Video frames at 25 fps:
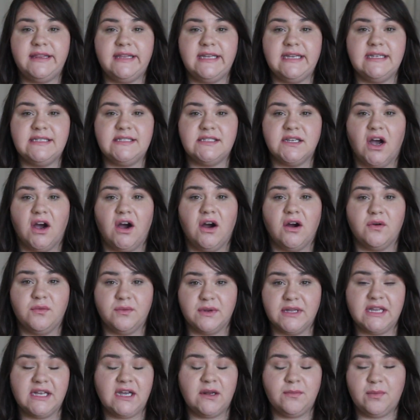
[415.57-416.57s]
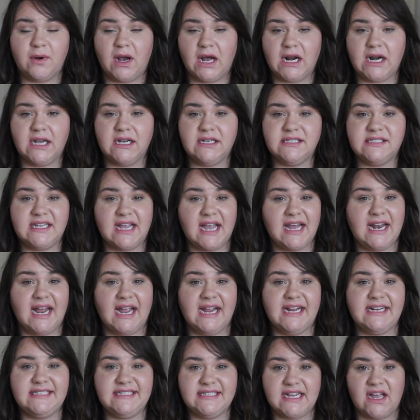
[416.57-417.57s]
These are really good products, and
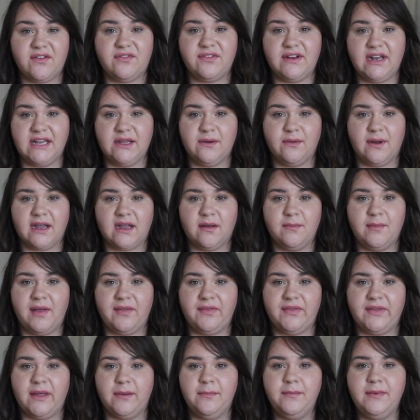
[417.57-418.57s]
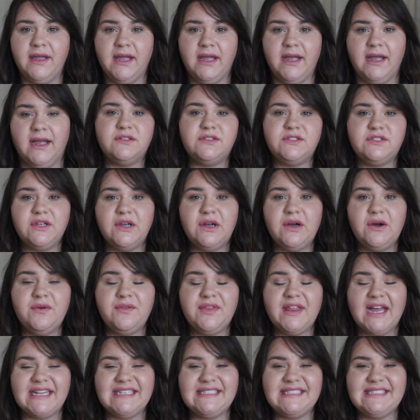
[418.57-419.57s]
I definitely recommend them. So
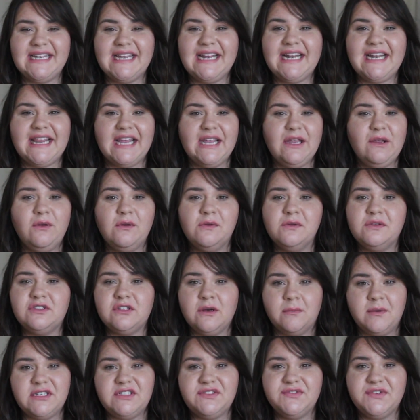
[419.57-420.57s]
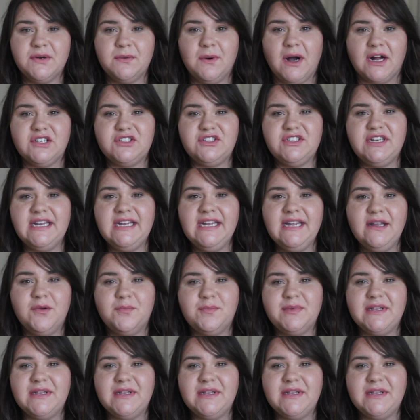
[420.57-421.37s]
that's it. Thank you so much for watching.